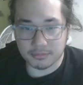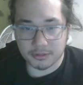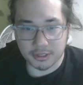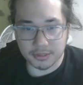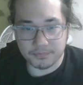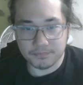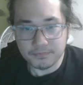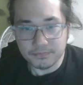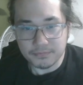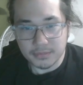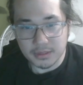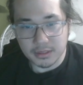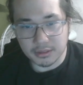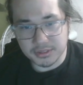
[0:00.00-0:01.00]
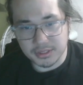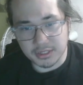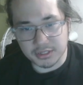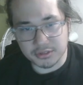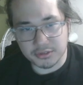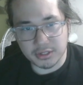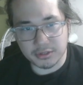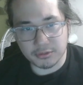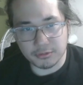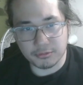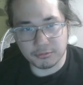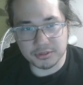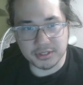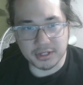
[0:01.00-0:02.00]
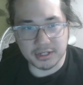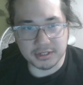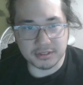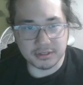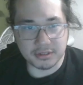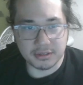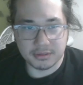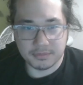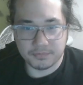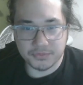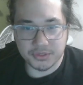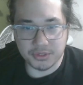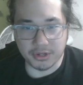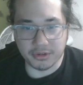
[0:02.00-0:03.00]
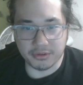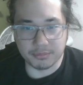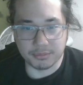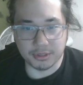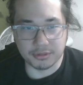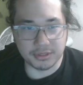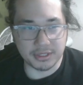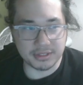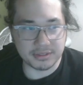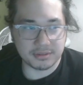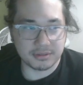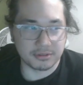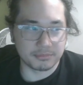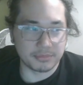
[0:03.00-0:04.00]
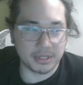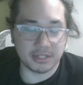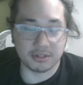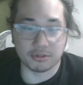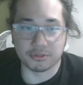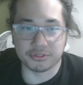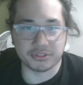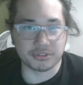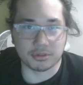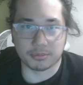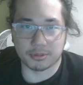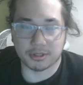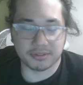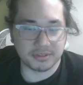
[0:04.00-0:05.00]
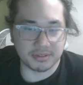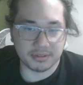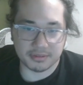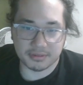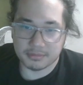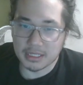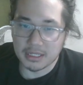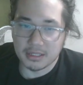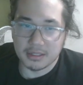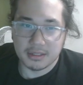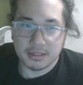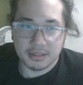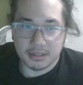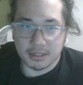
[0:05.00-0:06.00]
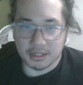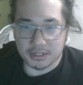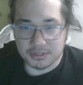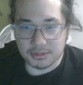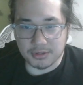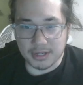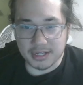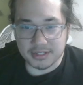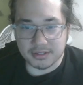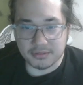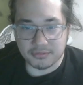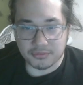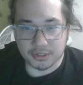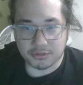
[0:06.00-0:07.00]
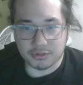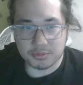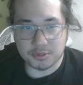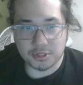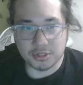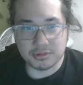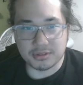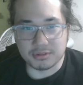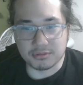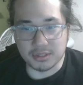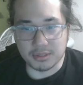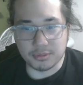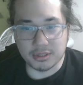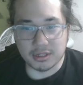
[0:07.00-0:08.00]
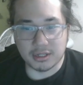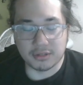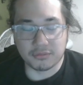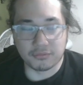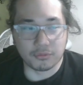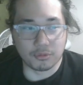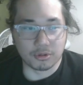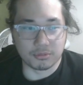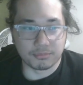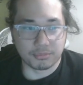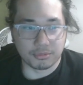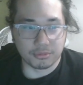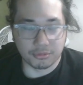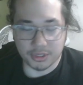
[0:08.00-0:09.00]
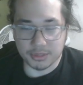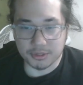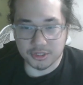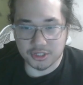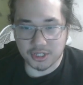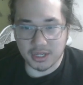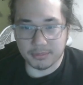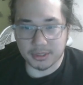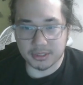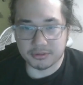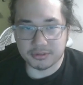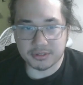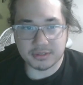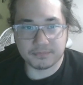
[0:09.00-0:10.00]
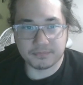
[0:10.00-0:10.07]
Alright. Also, you extra deck 1 Toxic, 2 Arianpo. That's your main goal, is to turbo out the 6. 2 Askin for interruption, 2 Debion for pretty much game enders.